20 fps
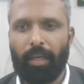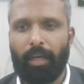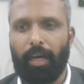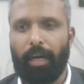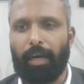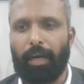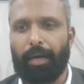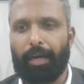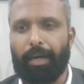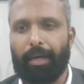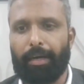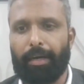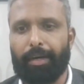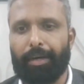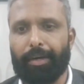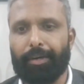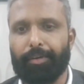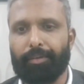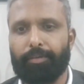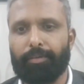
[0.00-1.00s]

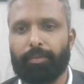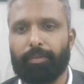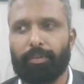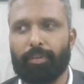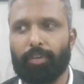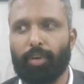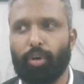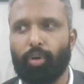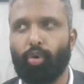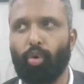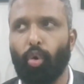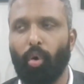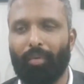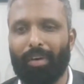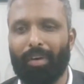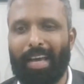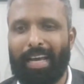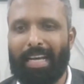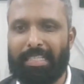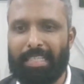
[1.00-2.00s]
Uh, you know,
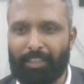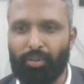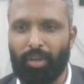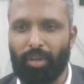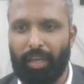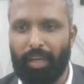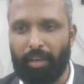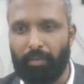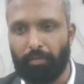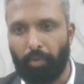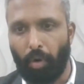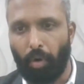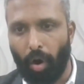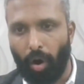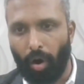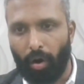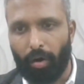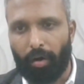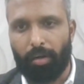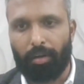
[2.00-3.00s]
COVID has actually
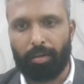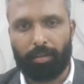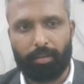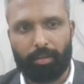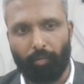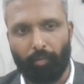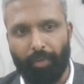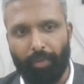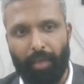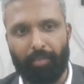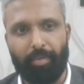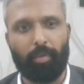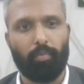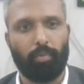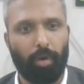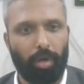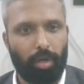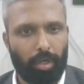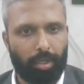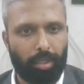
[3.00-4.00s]
evolved the way we
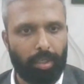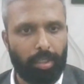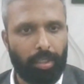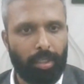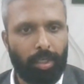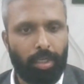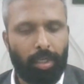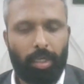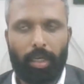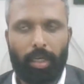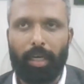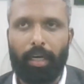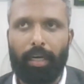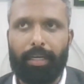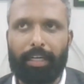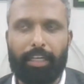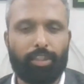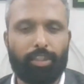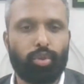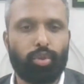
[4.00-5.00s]
work
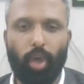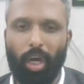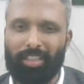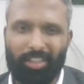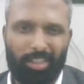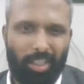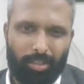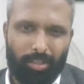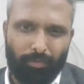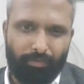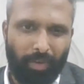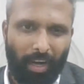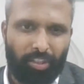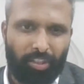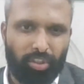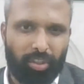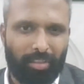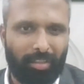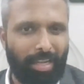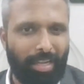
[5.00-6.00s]
uh, it is not just a
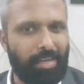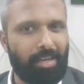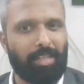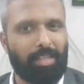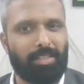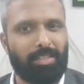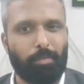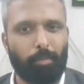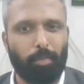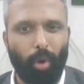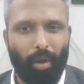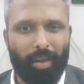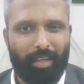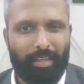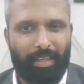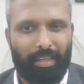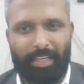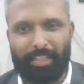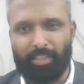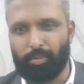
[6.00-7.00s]
function that does employee
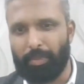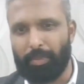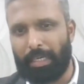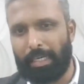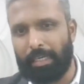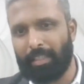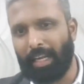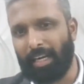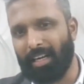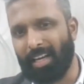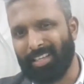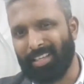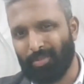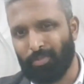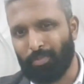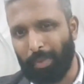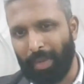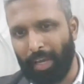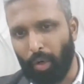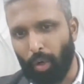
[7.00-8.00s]
engagement, that
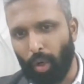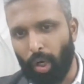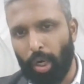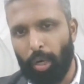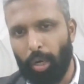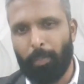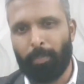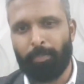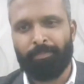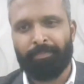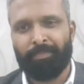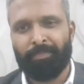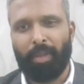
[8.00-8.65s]
does payroll,